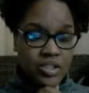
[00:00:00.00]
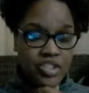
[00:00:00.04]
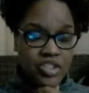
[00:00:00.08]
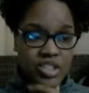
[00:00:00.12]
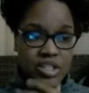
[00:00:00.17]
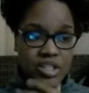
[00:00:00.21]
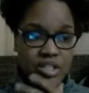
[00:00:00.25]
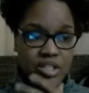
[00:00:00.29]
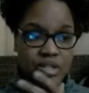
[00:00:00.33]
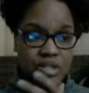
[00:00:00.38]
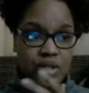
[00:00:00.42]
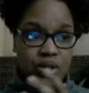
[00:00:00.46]

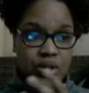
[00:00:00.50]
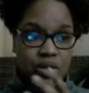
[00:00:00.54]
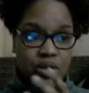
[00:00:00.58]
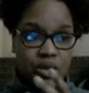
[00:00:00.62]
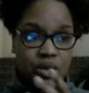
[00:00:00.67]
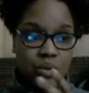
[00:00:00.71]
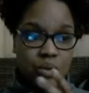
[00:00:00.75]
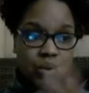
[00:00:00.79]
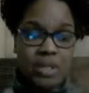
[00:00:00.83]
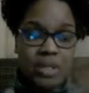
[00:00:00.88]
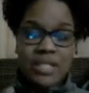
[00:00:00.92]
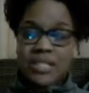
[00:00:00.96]
just
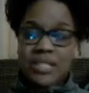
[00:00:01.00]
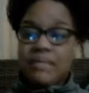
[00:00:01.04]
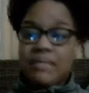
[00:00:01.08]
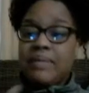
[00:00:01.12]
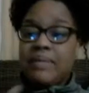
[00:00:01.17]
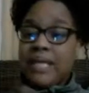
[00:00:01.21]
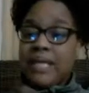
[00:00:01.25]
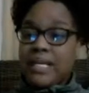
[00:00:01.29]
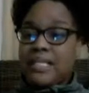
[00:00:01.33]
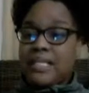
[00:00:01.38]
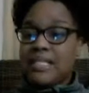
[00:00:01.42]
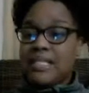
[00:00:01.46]
wants to
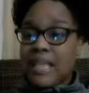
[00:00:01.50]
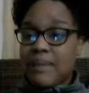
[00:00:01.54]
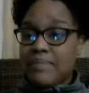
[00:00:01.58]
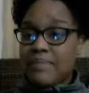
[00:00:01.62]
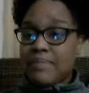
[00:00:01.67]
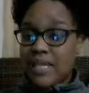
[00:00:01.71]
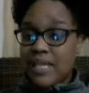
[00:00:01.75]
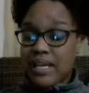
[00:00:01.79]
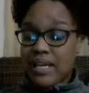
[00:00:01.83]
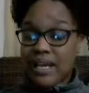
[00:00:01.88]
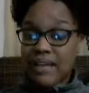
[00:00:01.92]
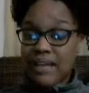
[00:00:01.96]
be
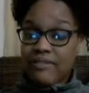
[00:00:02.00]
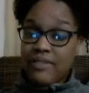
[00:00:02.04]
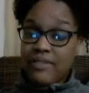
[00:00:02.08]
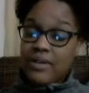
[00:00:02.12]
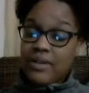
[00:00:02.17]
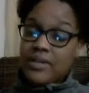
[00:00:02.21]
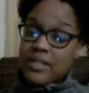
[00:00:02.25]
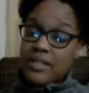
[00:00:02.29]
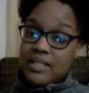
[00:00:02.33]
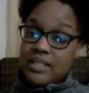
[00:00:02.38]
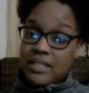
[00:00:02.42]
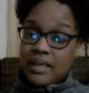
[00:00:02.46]
accepted, and I
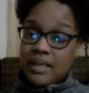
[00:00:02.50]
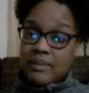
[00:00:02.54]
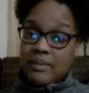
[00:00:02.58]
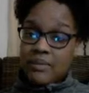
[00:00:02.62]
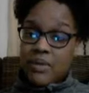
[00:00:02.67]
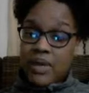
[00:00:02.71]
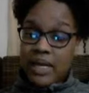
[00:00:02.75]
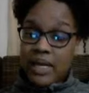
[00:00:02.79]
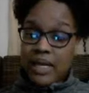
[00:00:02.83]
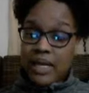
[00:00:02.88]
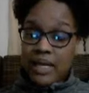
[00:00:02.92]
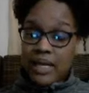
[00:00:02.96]
feel the same
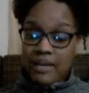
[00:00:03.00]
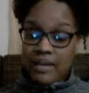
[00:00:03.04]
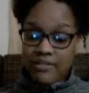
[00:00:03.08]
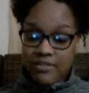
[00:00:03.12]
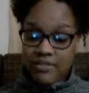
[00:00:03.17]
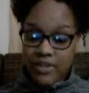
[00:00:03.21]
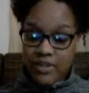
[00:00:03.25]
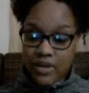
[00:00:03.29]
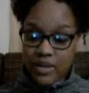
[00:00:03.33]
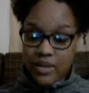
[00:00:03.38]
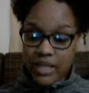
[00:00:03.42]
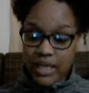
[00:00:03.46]
way. I
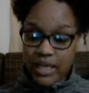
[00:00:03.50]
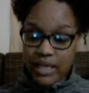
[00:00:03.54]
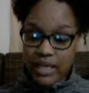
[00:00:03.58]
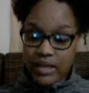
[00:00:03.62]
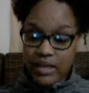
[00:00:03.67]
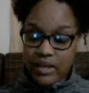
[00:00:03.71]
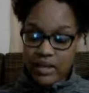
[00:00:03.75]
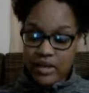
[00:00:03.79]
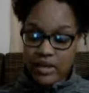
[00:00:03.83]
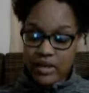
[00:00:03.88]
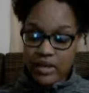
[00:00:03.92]
feel like